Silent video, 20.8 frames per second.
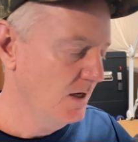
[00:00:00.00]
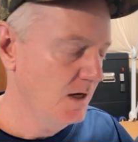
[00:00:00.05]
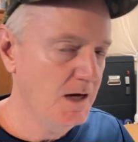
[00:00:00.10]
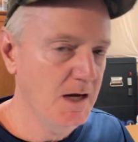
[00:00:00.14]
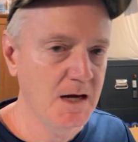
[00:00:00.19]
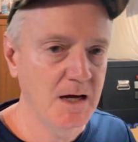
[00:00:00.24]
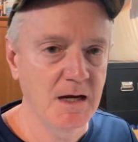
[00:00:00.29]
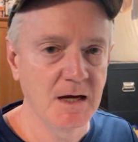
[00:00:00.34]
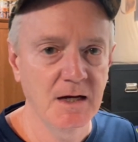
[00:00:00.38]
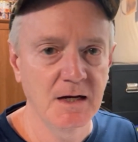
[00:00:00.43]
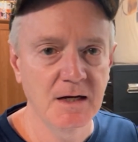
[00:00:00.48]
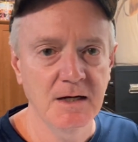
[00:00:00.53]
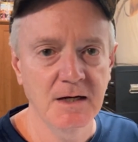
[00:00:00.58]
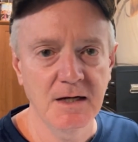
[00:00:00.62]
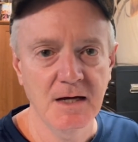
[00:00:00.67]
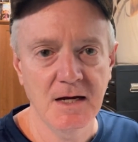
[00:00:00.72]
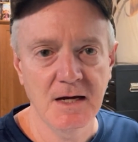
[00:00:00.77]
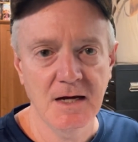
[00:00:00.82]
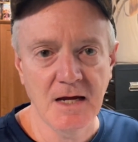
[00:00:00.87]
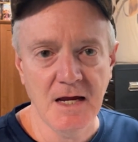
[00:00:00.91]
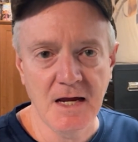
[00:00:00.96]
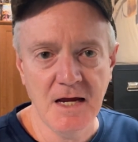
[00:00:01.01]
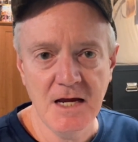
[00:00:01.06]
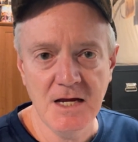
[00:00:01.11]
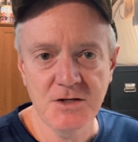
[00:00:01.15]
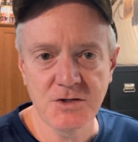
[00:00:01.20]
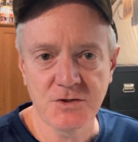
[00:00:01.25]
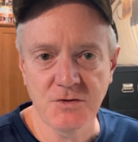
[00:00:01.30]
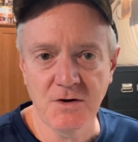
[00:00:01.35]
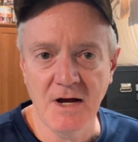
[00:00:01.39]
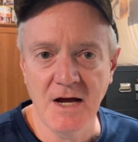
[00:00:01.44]
and he
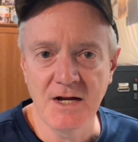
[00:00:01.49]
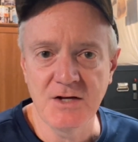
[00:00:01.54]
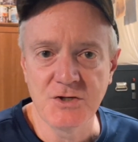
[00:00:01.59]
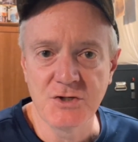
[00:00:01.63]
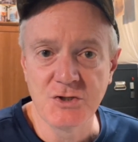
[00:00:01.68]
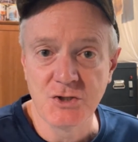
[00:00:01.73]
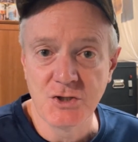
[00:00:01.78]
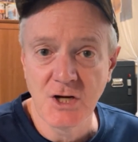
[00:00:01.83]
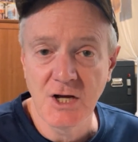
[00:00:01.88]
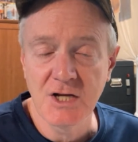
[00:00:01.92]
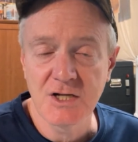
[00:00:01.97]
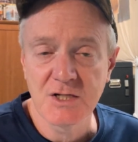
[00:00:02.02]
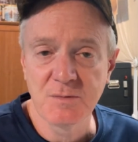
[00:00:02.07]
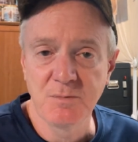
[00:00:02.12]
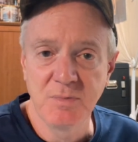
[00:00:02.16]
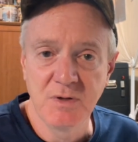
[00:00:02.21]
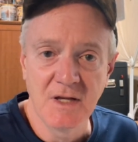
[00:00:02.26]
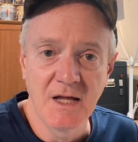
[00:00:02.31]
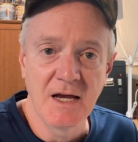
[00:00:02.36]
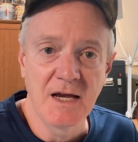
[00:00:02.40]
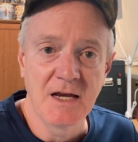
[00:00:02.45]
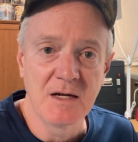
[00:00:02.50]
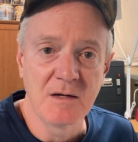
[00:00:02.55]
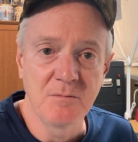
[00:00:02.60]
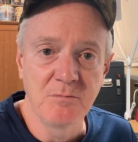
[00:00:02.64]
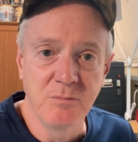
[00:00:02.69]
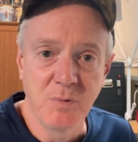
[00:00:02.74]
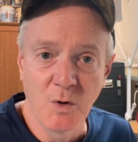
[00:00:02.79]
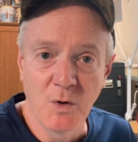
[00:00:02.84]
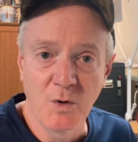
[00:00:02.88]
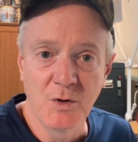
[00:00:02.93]
tried just plain
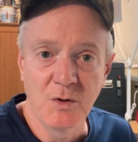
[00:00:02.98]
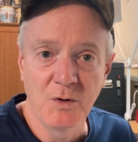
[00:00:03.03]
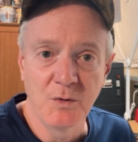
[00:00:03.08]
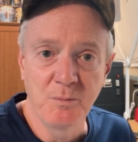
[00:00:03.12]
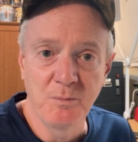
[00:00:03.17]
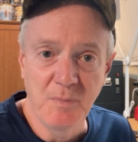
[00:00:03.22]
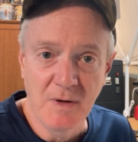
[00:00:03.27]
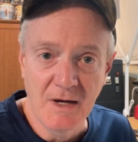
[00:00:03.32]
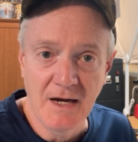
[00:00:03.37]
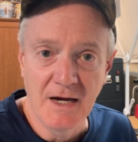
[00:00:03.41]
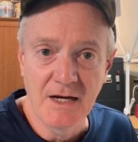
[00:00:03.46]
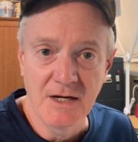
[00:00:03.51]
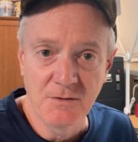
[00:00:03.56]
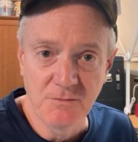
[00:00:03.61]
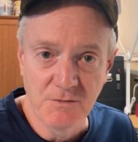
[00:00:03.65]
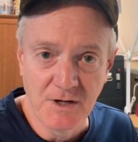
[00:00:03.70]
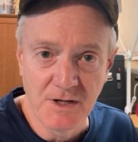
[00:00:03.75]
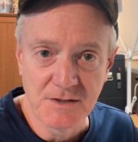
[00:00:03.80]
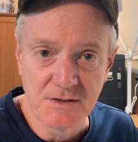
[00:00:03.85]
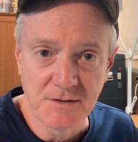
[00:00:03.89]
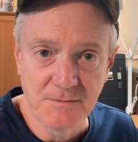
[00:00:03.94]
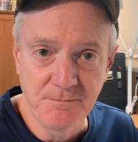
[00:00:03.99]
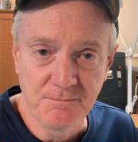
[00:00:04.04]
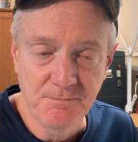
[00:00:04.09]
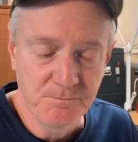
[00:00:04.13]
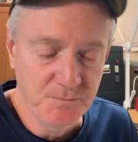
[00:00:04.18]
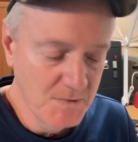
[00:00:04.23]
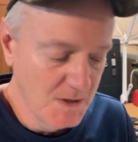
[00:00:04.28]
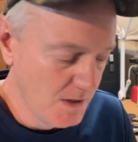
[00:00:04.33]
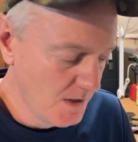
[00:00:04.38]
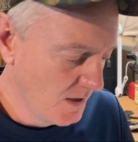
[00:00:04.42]
boiled pine resin,
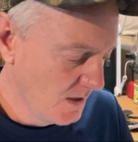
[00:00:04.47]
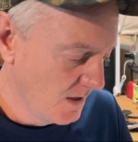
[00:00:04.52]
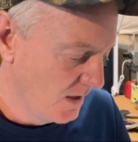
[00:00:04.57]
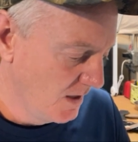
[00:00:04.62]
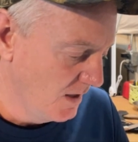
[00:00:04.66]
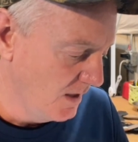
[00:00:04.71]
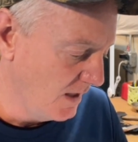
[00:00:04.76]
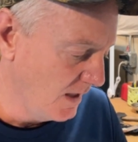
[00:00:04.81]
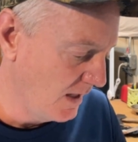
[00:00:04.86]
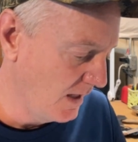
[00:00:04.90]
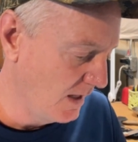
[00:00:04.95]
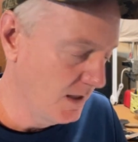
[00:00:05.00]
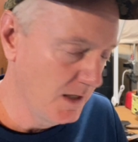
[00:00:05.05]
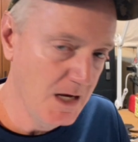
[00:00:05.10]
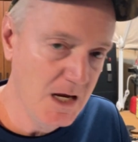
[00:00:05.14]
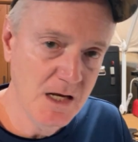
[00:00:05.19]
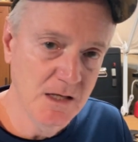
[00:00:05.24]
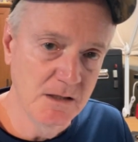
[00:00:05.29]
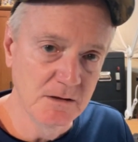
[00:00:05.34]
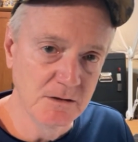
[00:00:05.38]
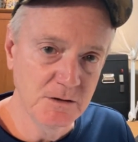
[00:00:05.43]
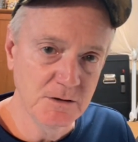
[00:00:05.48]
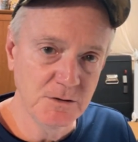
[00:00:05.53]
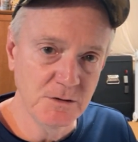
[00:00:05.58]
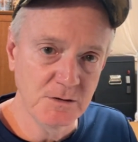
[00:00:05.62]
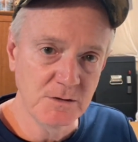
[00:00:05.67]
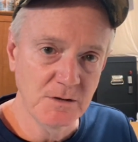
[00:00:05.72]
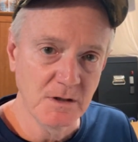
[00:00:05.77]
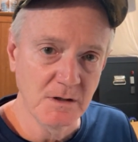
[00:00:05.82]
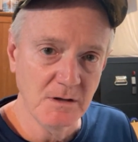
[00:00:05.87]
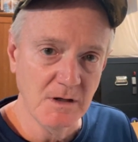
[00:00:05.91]
and he
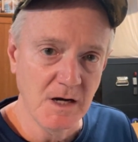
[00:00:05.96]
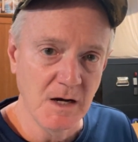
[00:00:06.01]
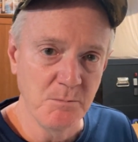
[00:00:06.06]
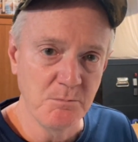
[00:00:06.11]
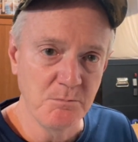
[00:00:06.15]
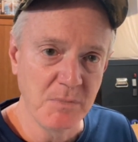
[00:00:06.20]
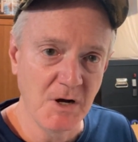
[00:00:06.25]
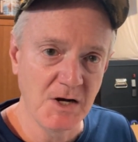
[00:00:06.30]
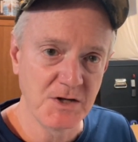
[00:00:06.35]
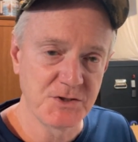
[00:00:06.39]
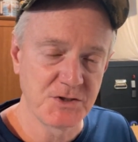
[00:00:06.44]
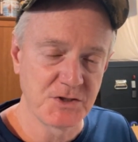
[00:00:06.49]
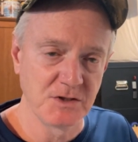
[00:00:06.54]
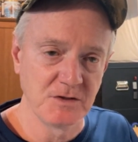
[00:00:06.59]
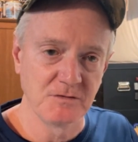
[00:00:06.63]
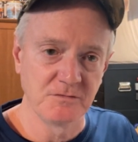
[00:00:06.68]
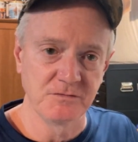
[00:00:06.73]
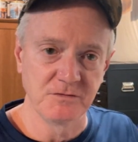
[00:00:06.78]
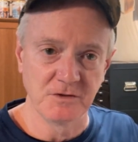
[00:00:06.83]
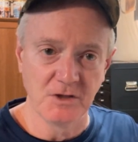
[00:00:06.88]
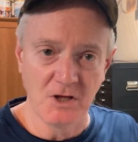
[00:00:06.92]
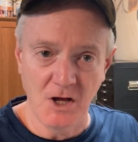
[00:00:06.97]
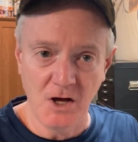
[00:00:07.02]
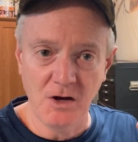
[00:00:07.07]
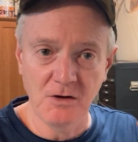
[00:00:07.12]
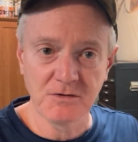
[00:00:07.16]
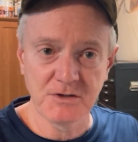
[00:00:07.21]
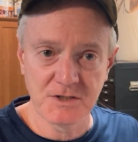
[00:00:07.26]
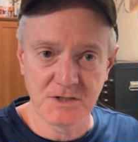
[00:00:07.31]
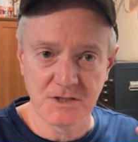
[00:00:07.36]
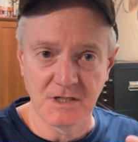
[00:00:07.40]
glued a bunch of
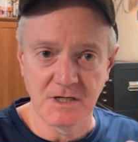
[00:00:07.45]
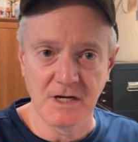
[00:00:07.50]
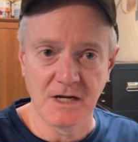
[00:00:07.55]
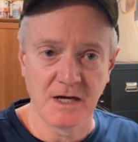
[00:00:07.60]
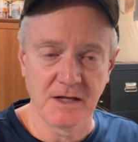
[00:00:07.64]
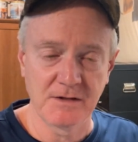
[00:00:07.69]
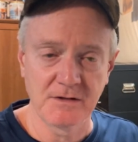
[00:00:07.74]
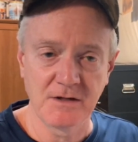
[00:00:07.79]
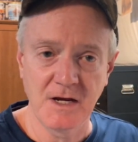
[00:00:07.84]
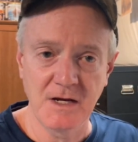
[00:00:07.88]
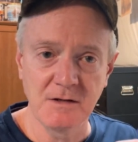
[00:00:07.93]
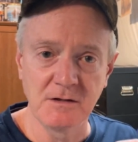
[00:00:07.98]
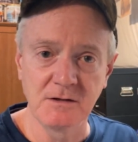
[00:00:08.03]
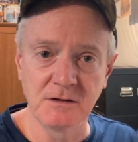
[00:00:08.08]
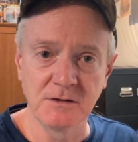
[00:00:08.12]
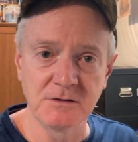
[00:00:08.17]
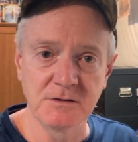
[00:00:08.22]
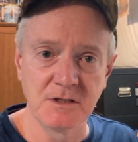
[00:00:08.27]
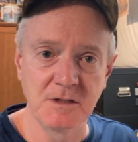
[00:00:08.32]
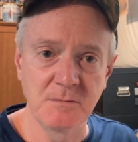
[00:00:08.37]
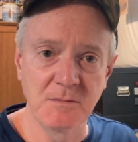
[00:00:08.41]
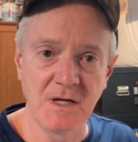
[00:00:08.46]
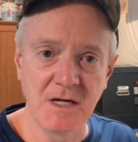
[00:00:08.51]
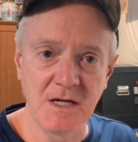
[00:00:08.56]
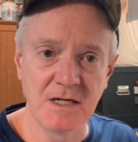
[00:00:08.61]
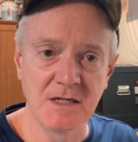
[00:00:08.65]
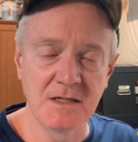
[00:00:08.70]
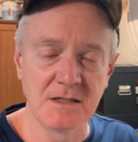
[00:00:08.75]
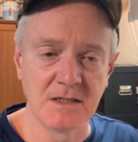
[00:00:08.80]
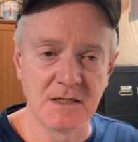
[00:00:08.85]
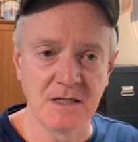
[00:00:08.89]
logs together. He glued them
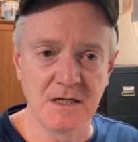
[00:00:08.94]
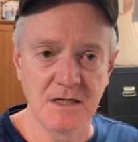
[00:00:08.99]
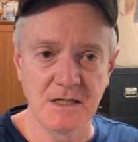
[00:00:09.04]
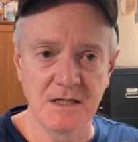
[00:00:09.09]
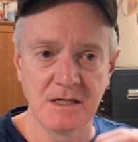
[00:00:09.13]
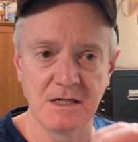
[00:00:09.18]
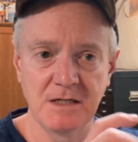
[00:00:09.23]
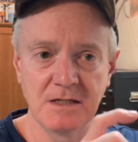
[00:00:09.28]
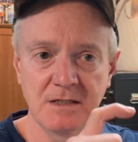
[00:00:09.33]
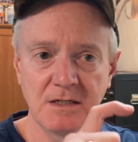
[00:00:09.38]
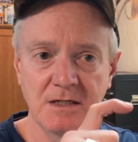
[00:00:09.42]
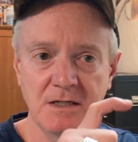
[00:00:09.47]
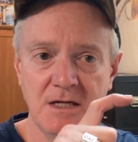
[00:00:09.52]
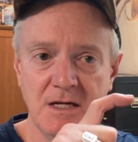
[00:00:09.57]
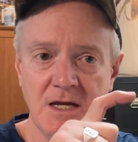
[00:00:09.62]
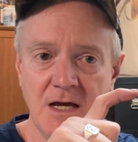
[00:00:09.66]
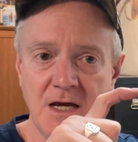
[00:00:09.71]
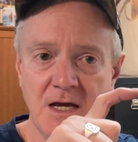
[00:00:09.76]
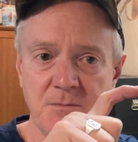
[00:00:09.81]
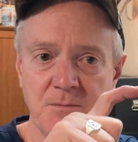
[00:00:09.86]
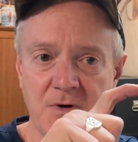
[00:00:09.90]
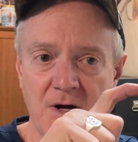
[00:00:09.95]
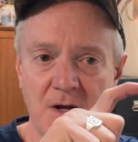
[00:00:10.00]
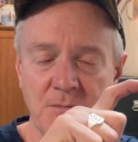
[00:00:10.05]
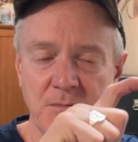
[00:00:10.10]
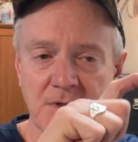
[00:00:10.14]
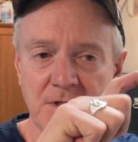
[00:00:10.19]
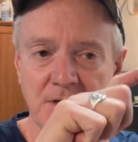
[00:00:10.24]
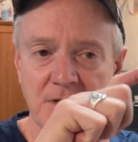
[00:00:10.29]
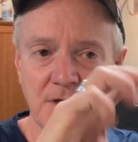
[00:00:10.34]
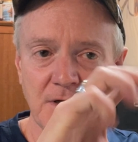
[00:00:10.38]
end to end, and he had
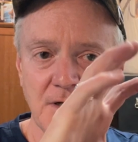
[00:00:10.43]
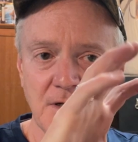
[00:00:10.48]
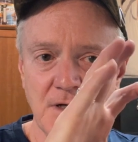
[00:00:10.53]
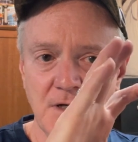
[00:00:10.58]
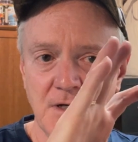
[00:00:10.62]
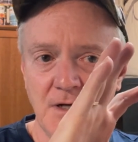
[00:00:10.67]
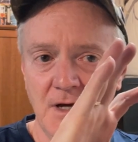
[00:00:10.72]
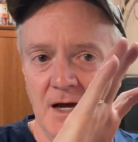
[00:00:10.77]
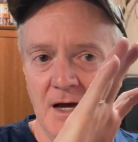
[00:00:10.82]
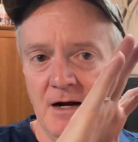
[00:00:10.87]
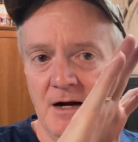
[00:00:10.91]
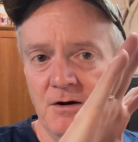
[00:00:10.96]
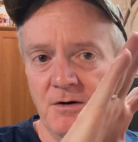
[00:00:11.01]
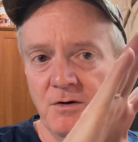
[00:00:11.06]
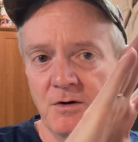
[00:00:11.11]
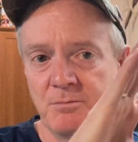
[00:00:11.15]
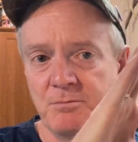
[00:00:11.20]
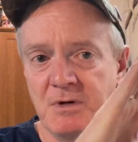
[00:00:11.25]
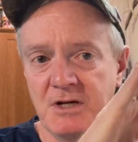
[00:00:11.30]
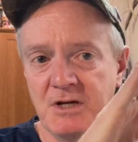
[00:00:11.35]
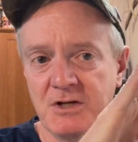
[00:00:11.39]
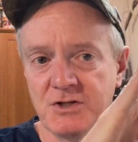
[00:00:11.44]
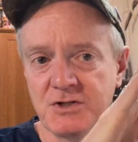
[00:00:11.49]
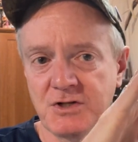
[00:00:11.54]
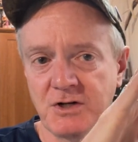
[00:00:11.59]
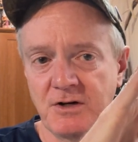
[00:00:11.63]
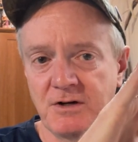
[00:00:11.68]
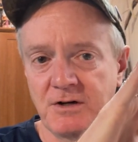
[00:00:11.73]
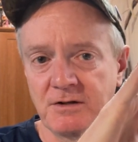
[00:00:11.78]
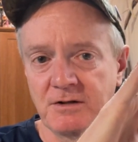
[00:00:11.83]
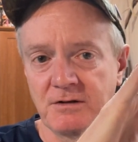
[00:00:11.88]
probably... I don't know, a big
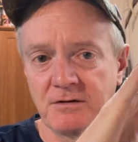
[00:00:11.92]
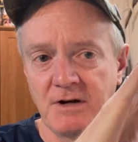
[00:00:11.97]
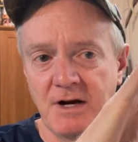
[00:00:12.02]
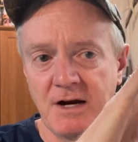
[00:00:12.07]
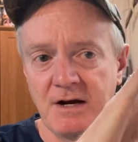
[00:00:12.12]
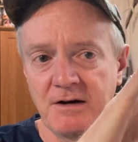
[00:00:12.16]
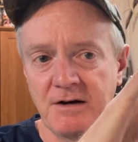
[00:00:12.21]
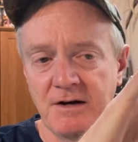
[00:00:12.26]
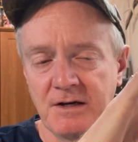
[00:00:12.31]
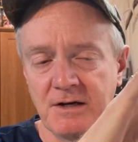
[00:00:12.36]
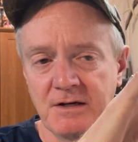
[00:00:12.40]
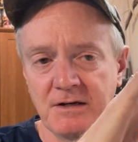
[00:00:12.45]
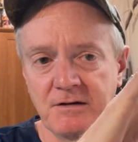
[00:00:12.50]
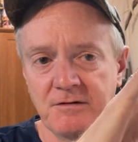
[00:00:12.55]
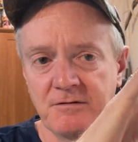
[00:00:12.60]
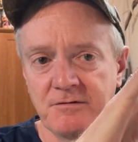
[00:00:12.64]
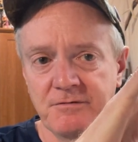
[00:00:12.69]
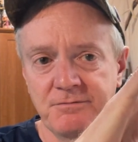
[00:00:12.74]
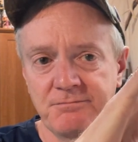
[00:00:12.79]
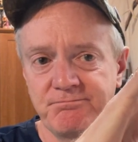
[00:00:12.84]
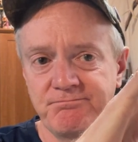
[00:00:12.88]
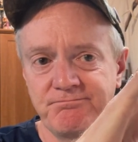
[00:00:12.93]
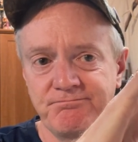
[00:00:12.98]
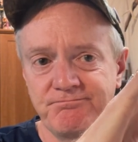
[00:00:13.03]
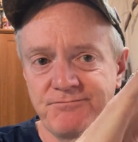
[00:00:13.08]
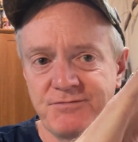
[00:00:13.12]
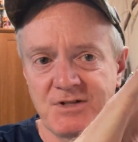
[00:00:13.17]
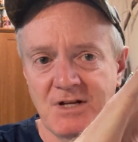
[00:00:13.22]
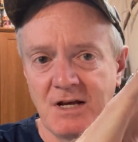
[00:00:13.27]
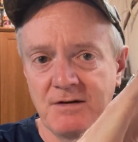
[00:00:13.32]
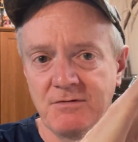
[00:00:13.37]
circular area of
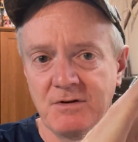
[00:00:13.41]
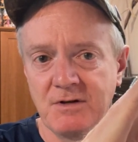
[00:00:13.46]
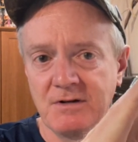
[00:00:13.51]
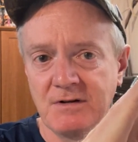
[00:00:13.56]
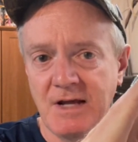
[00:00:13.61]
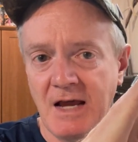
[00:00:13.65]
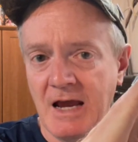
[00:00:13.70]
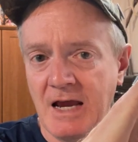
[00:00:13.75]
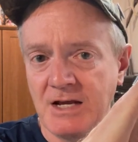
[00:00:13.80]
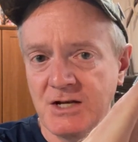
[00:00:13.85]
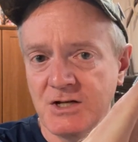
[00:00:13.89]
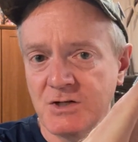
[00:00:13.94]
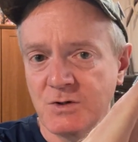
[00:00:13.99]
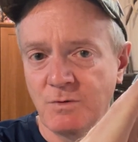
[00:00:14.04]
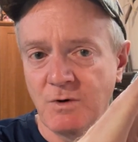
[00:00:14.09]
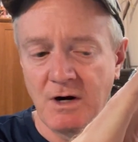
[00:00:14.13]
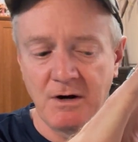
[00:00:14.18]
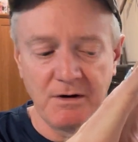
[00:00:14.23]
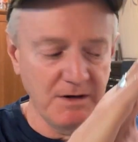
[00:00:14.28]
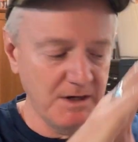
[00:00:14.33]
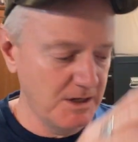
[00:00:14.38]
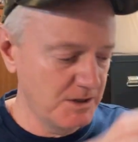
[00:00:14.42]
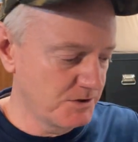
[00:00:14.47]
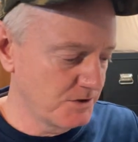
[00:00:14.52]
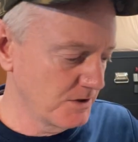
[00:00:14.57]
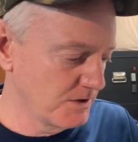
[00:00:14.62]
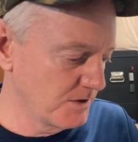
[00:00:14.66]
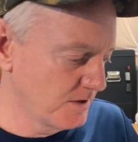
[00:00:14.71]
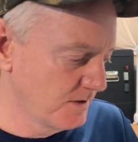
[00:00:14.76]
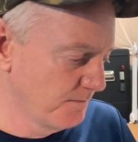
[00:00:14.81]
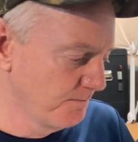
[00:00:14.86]
7, 8 square
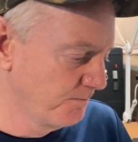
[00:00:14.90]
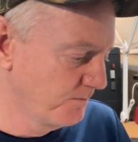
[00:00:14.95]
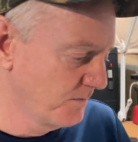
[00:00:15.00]
inches.